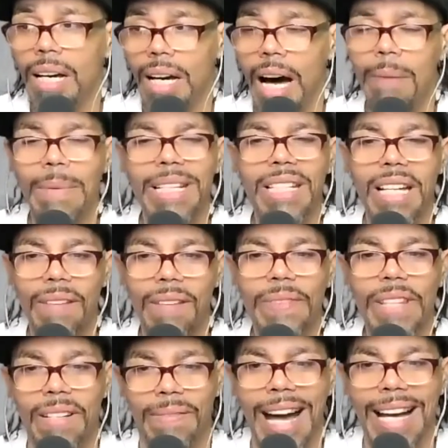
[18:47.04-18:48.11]
I'm enough
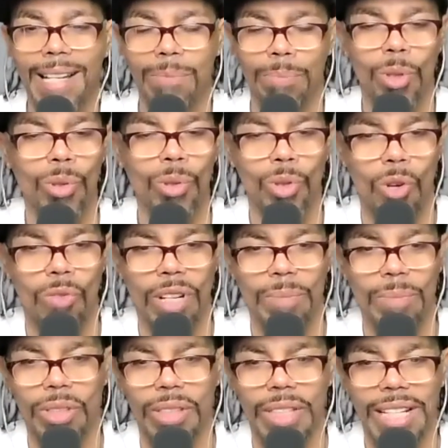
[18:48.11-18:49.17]
that if I get pulled over,
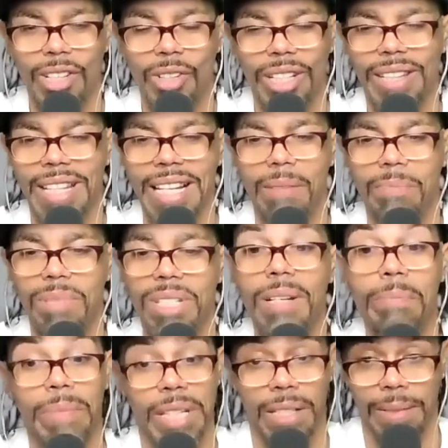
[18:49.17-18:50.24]
they're going to think I'm
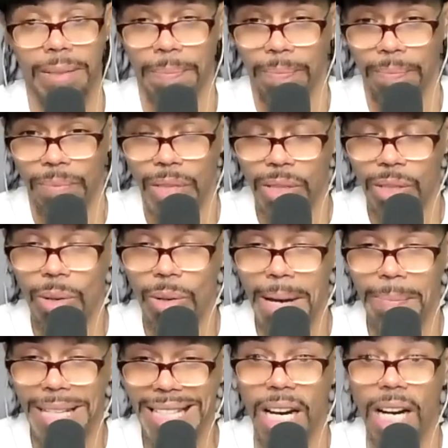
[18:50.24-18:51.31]
something, you know what I
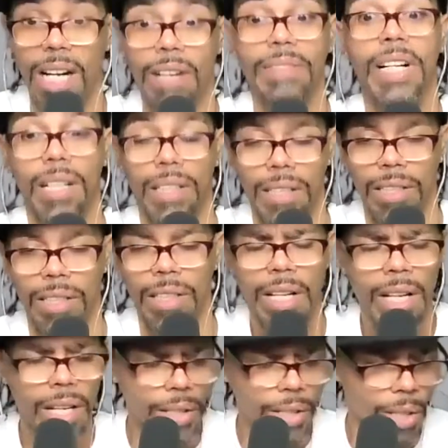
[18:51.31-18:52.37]
mean, of color,
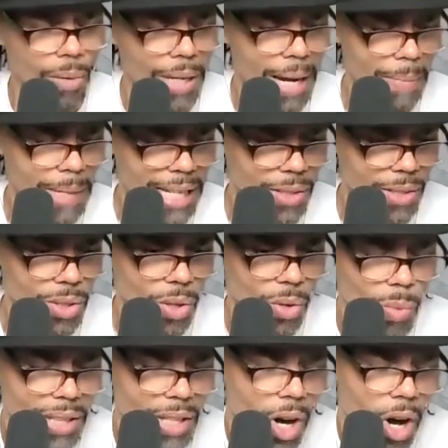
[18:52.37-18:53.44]
you know what I mean? So
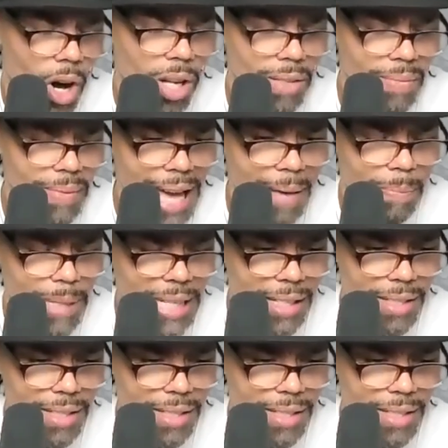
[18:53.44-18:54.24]
with all of that being